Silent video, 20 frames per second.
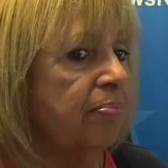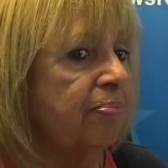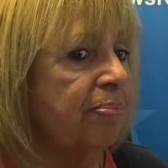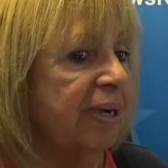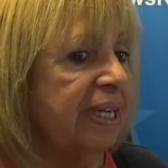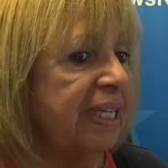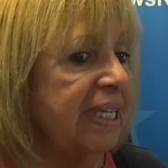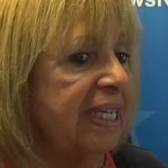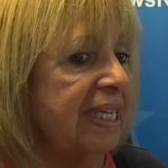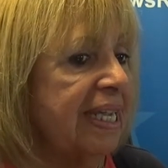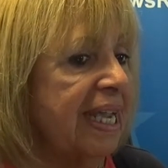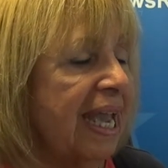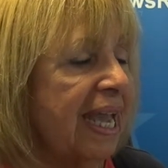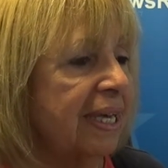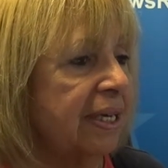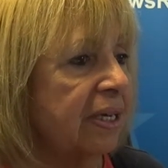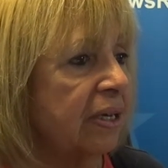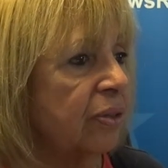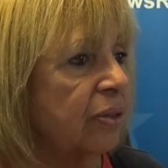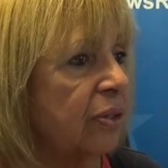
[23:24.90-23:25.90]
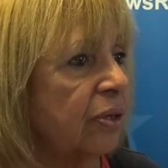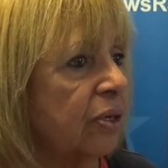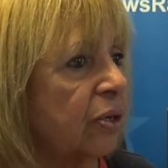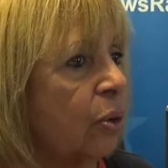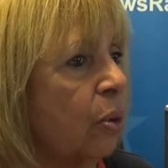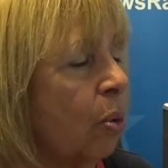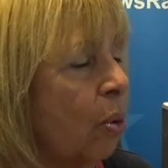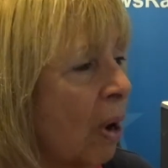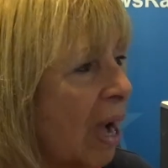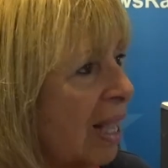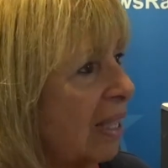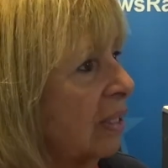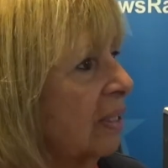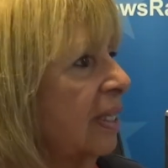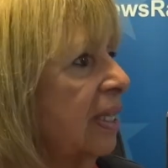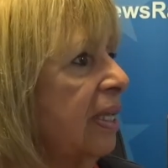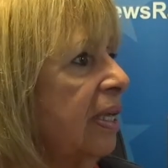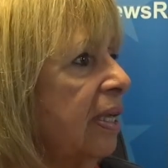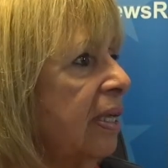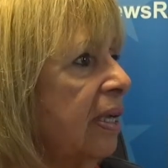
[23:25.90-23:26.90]
But yet, the
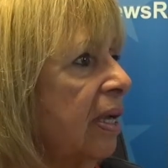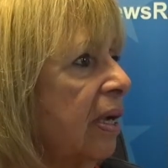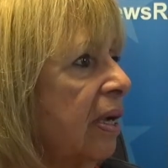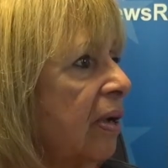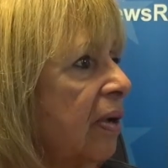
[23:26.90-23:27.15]
quality